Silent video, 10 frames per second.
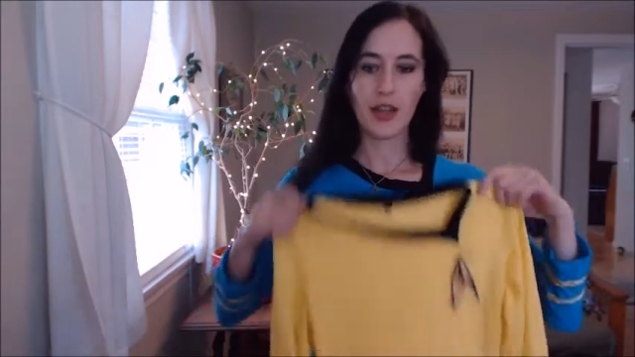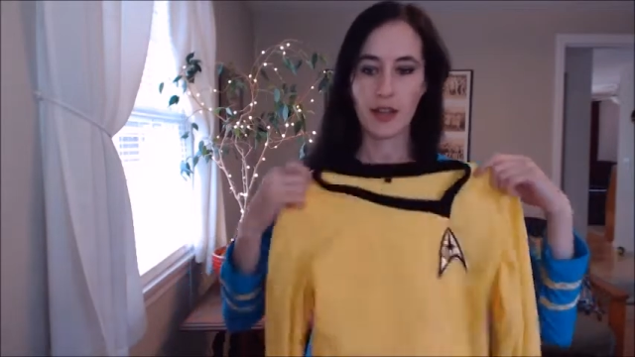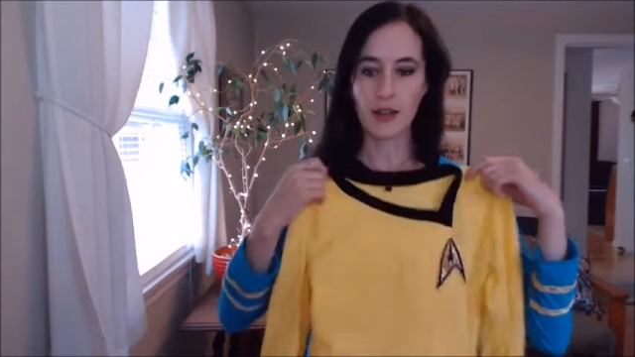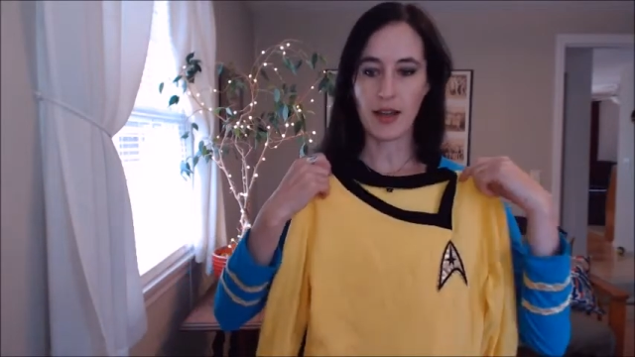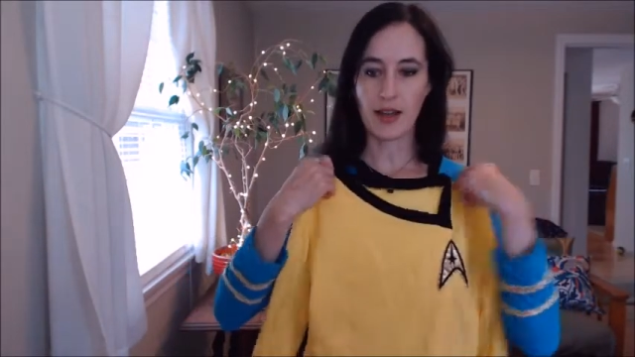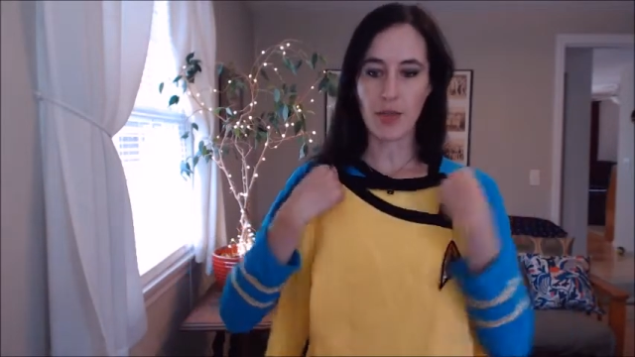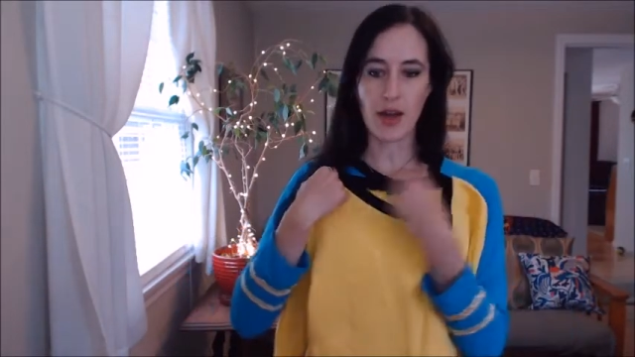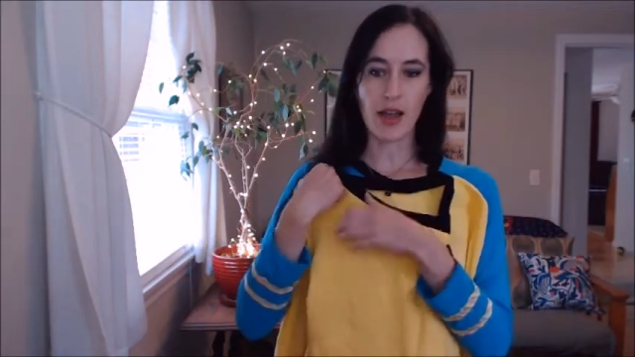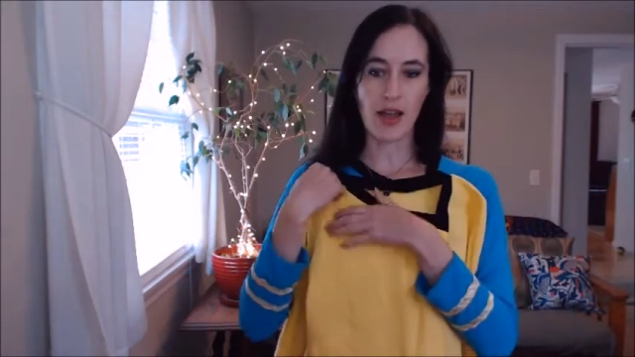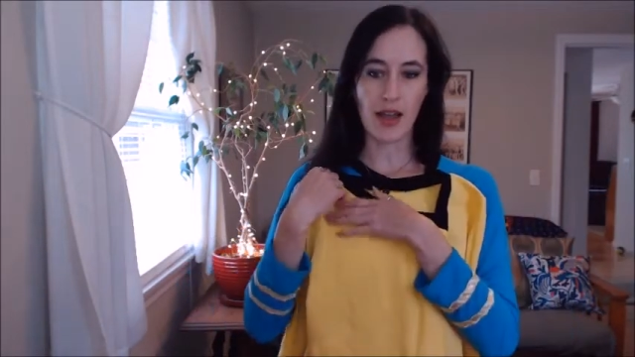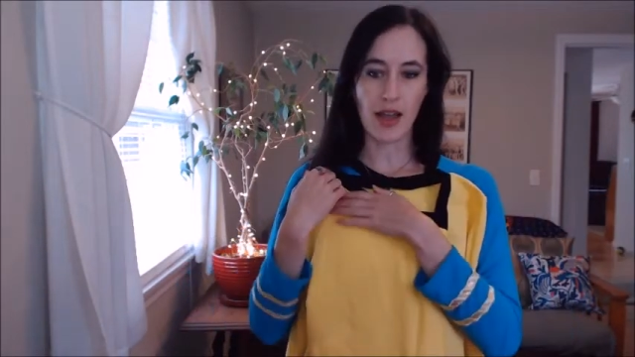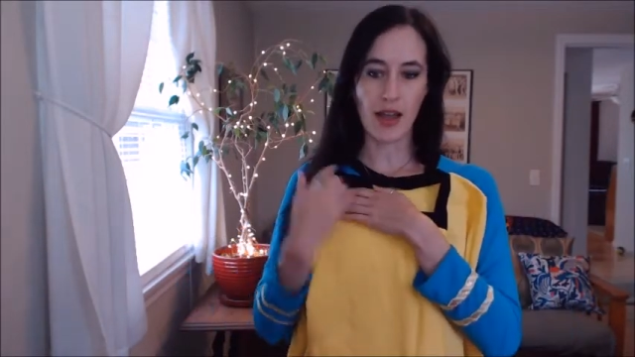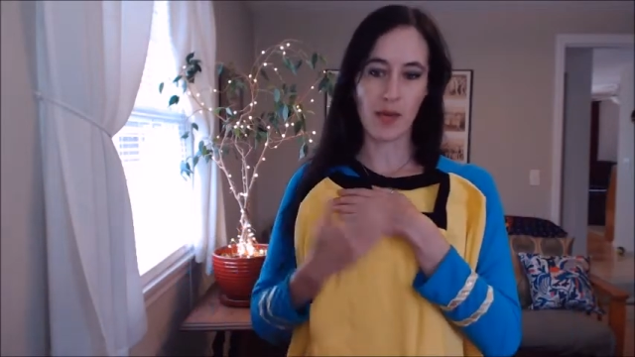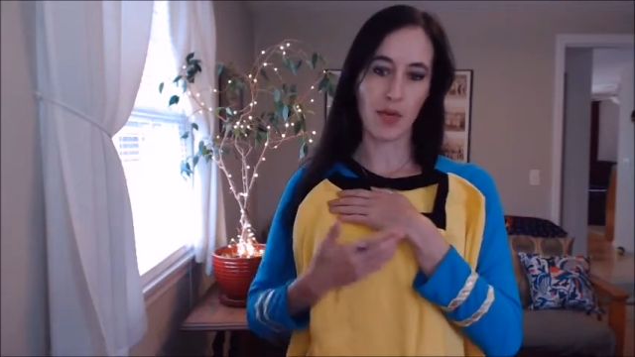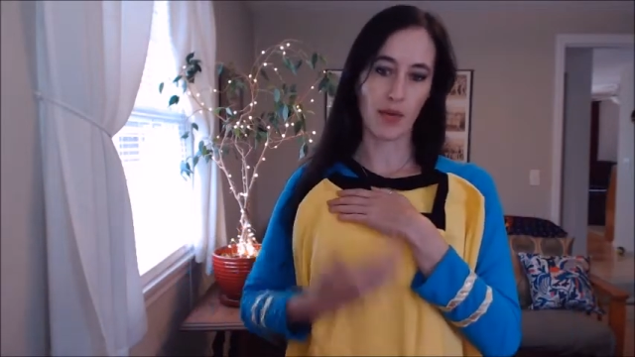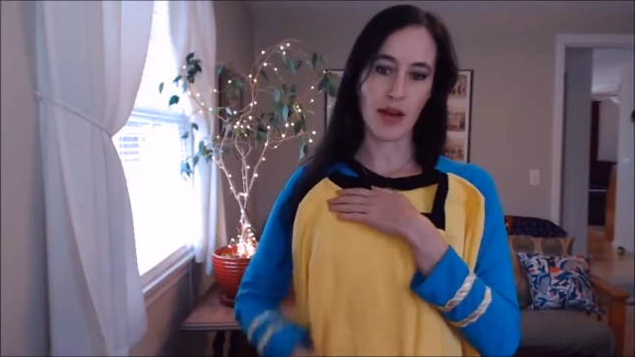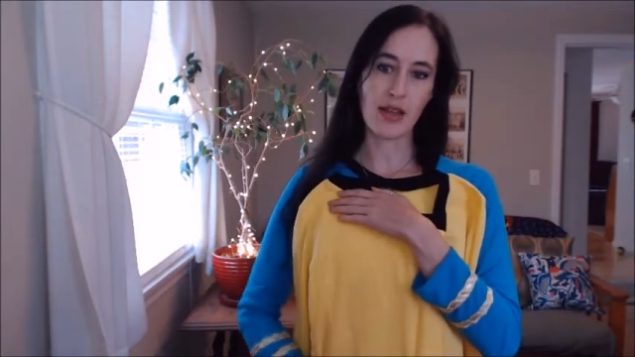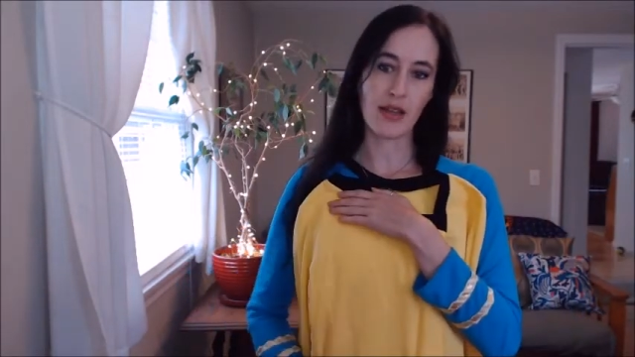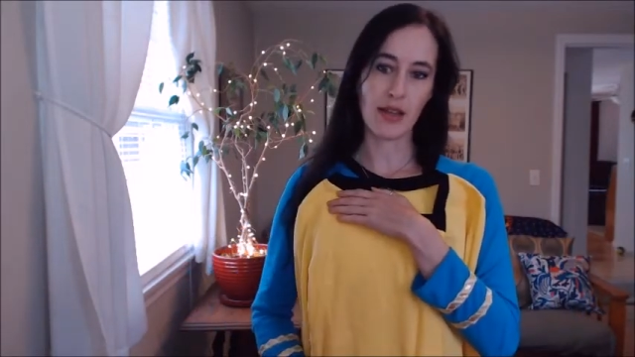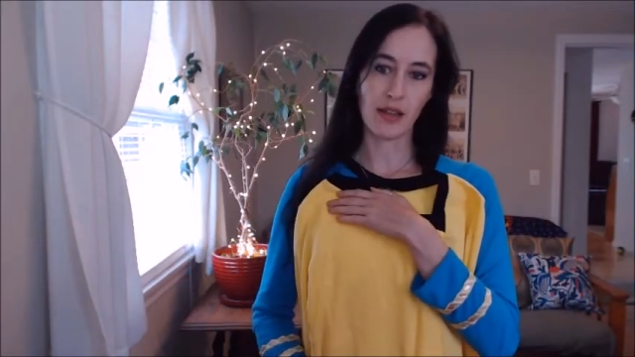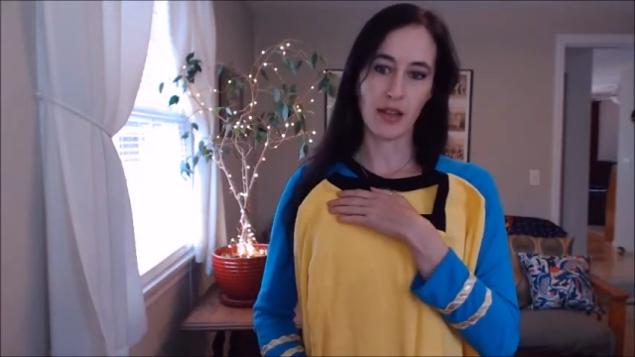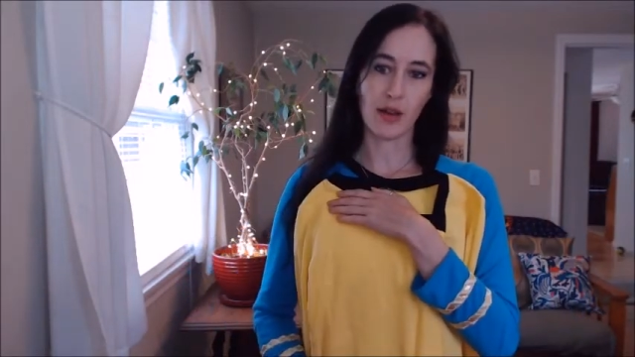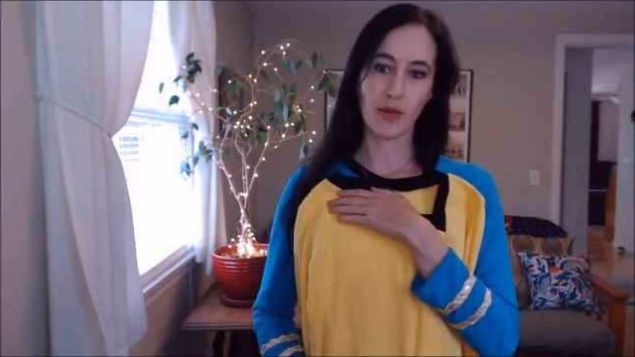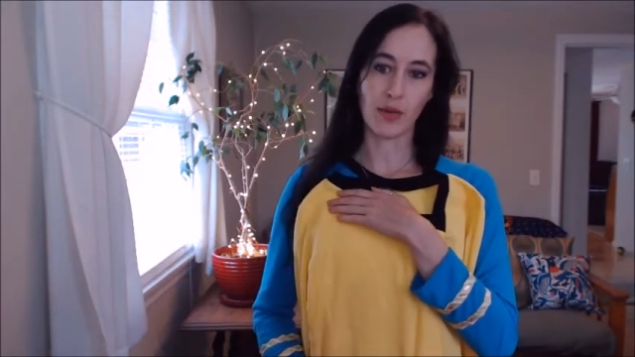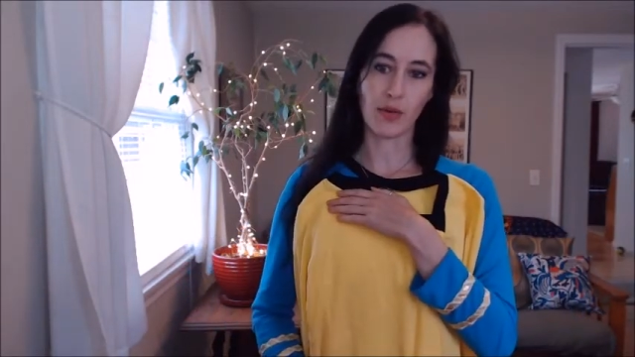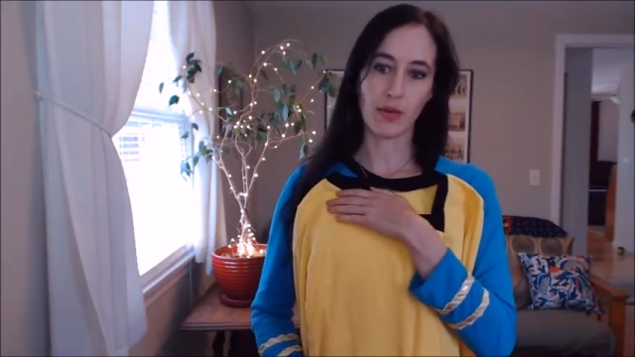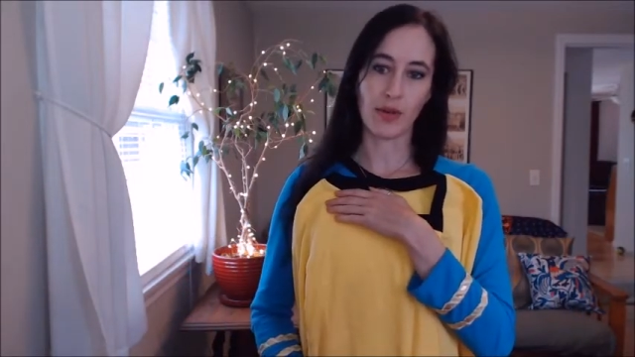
So I had to buy a bright yellow